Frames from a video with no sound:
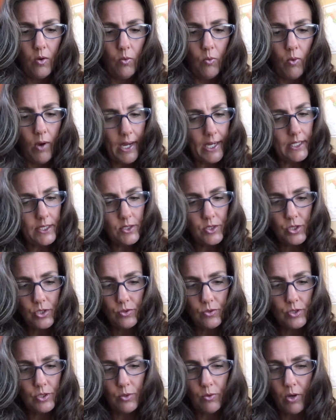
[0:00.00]
Why did
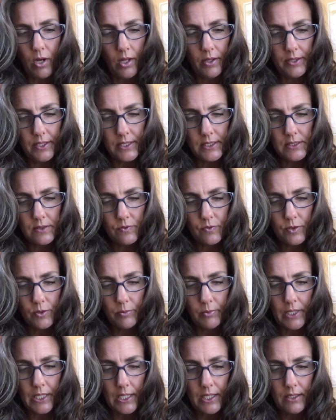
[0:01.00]
you do all this for
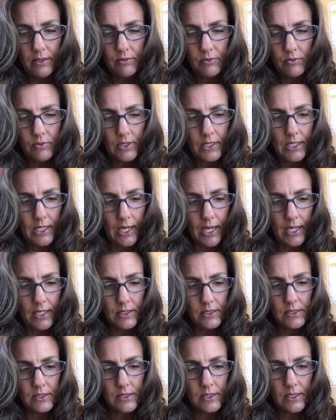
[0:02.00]
me? he
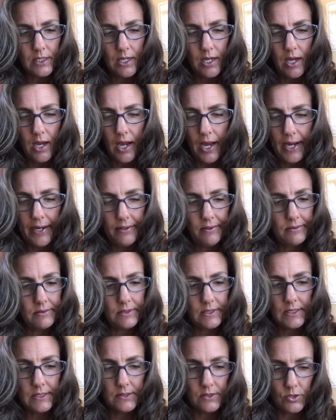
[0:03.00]
asked. I
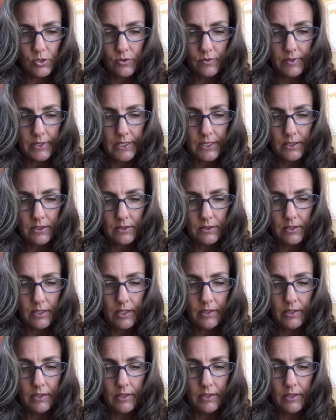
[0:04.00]
don't deserve it.